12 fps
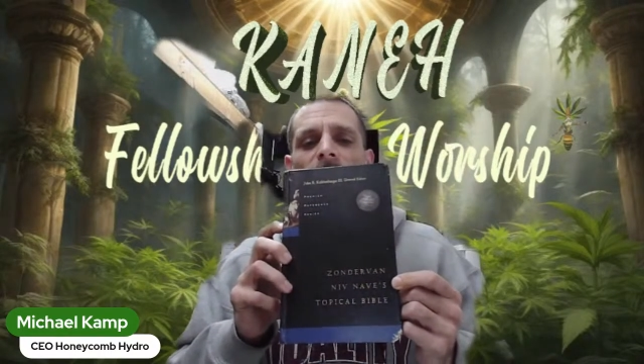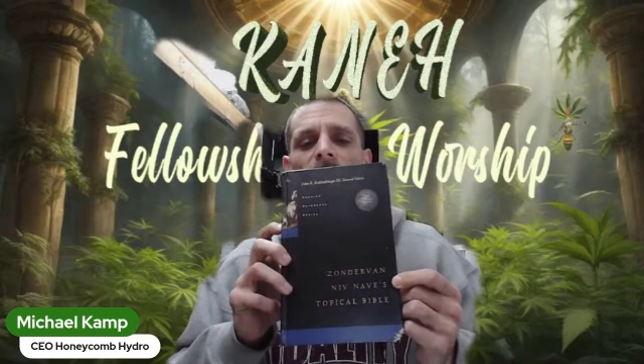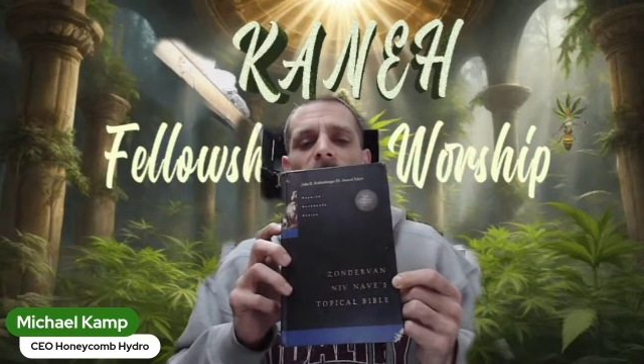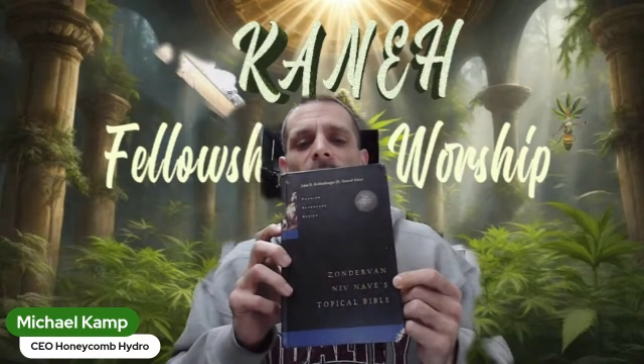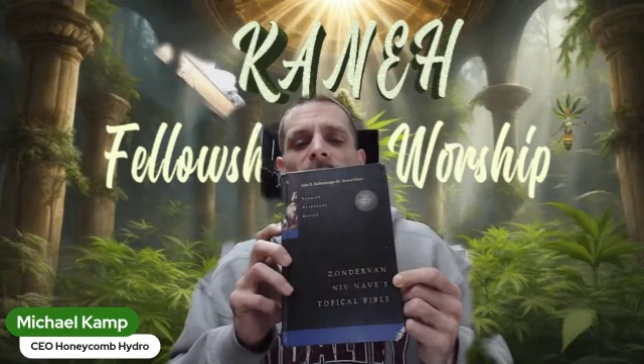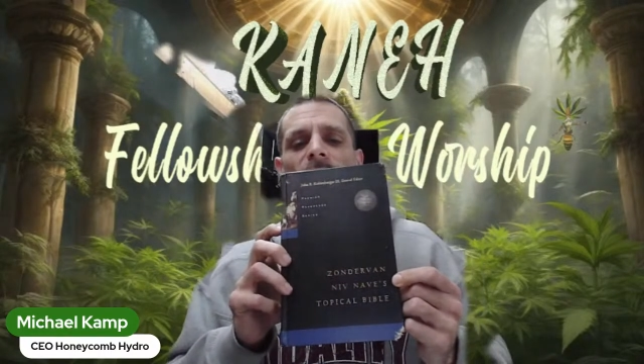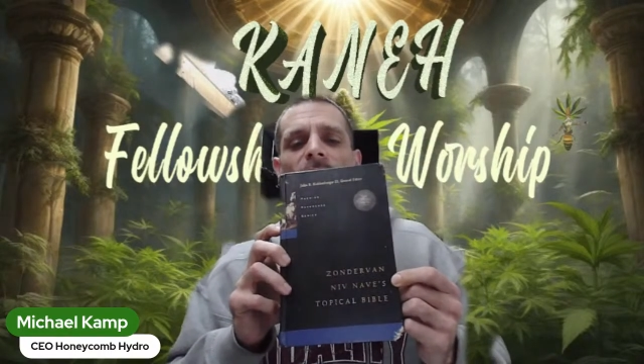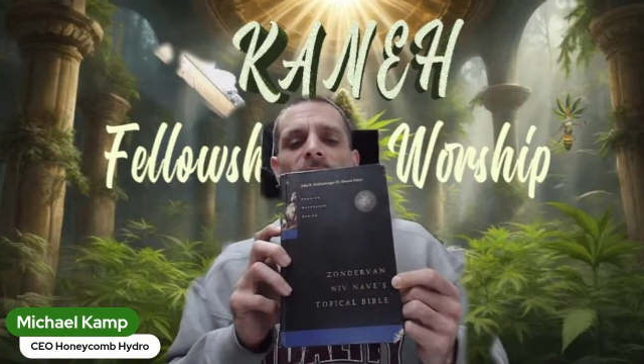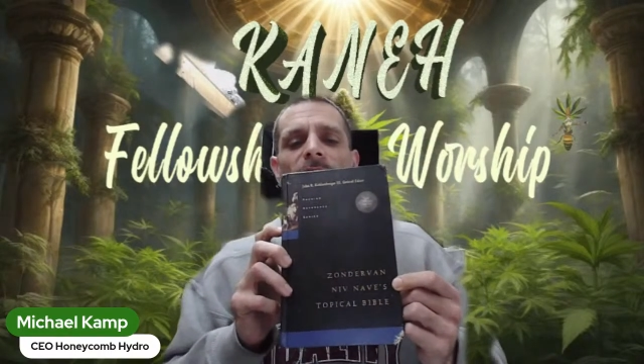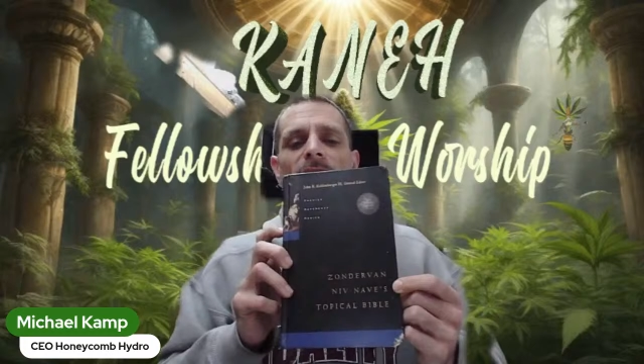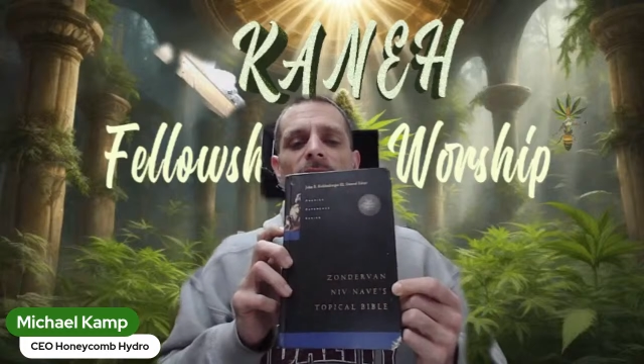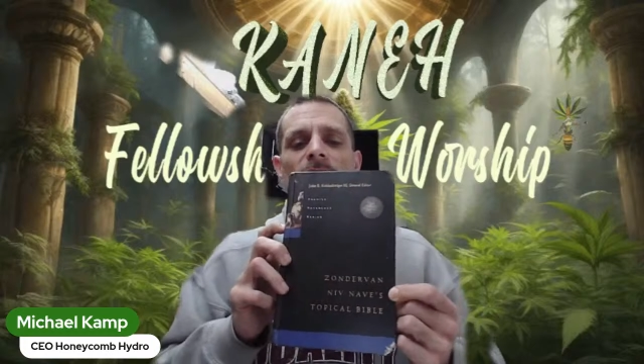there we go. I
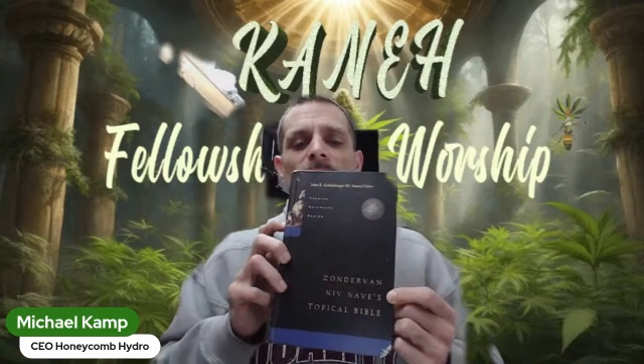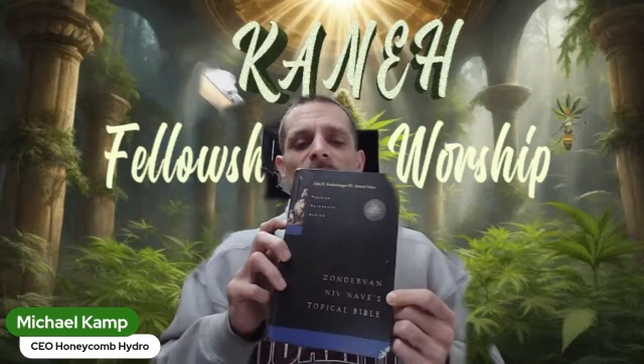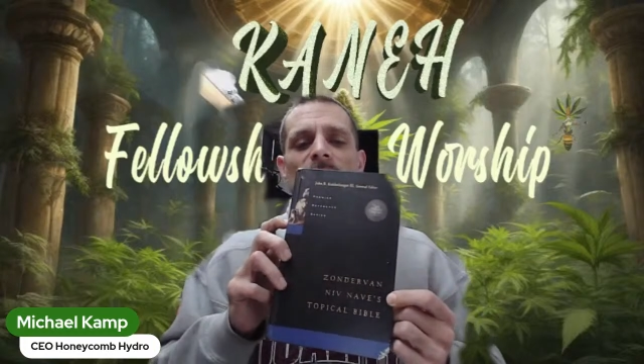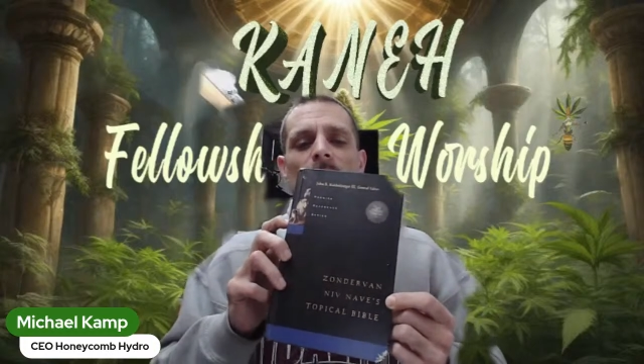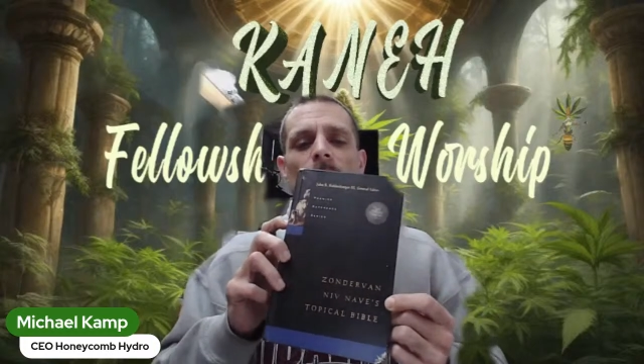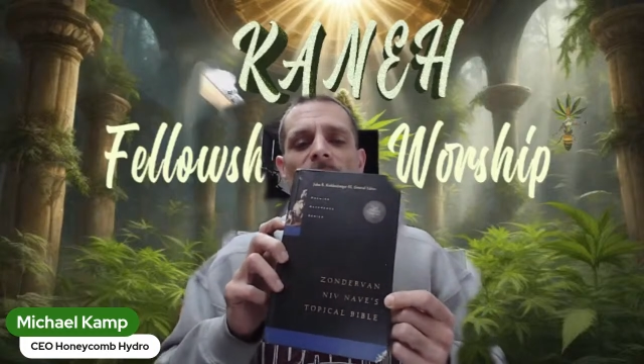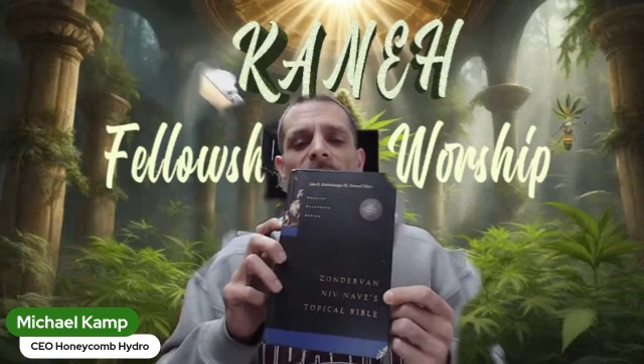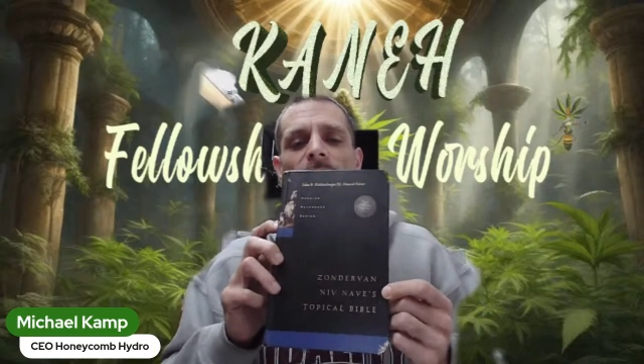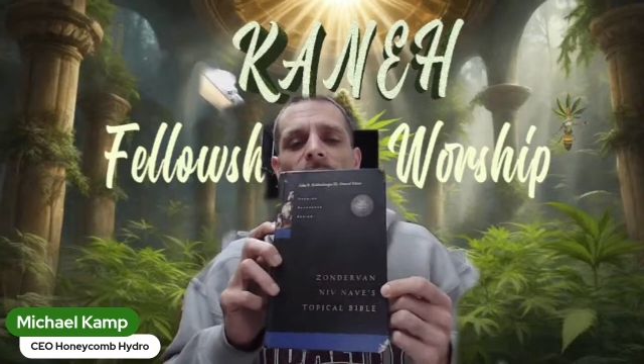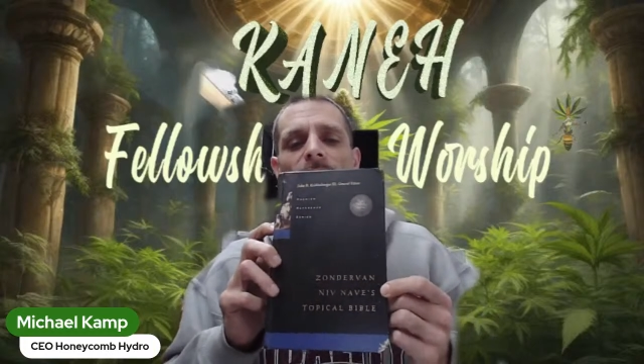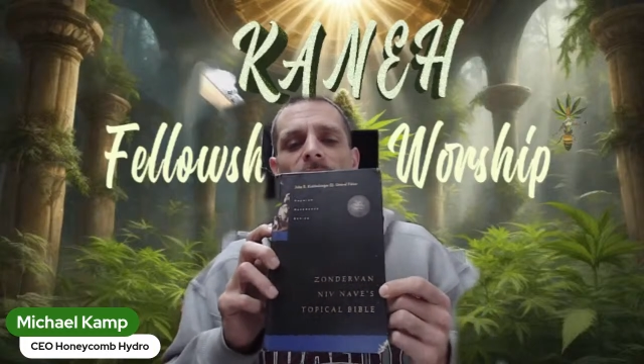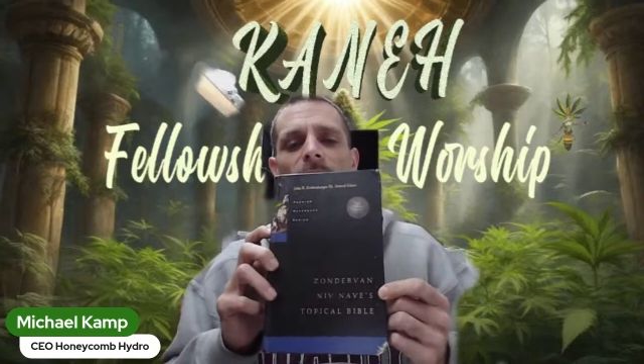got to use me as a
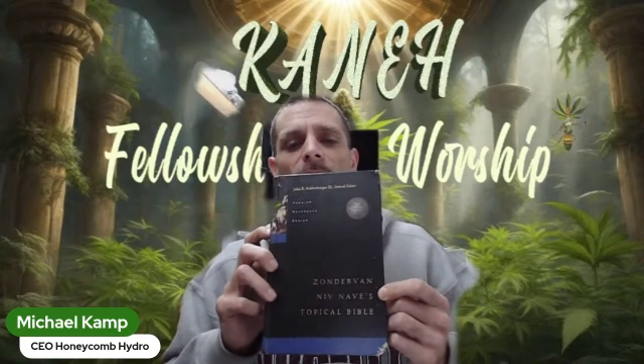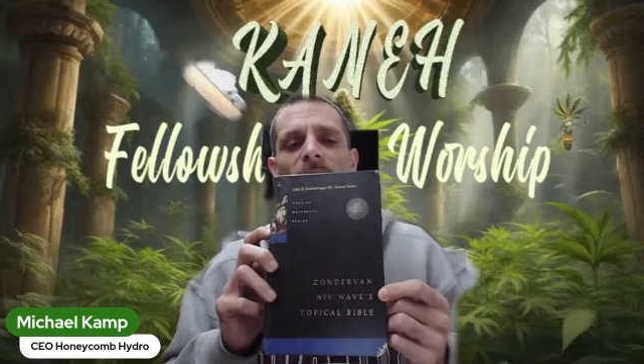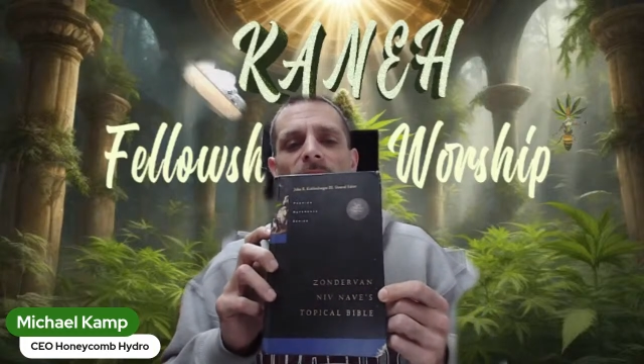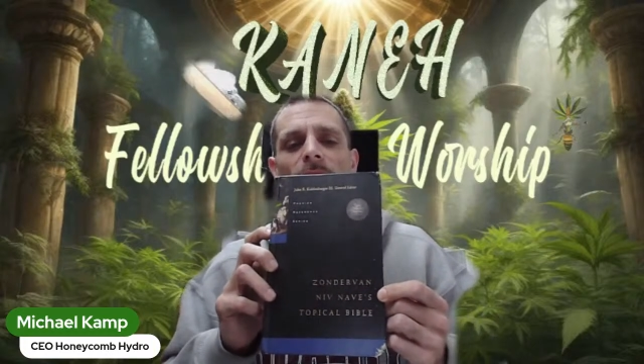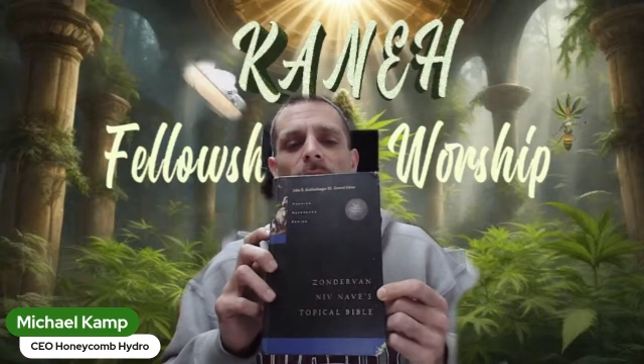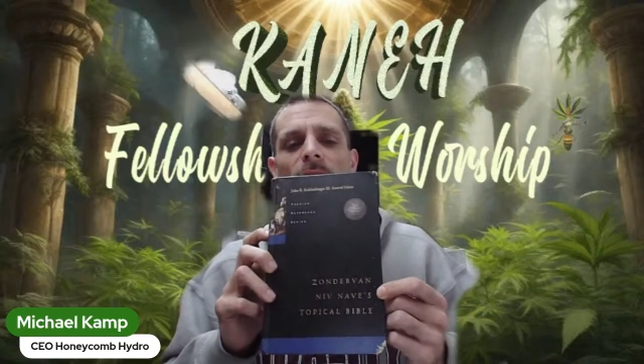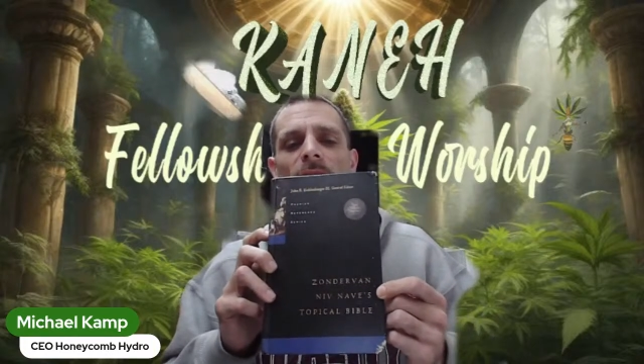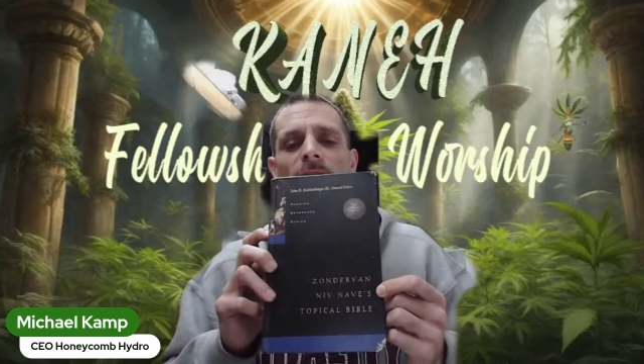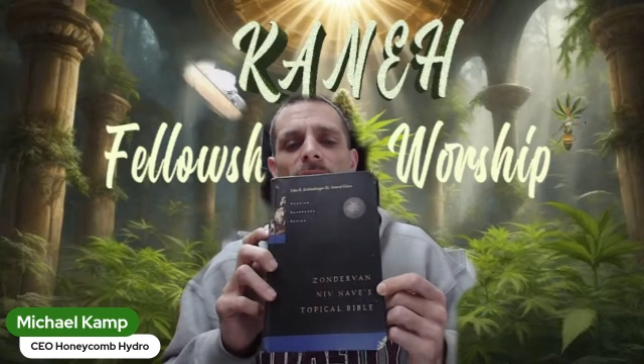background to make it work.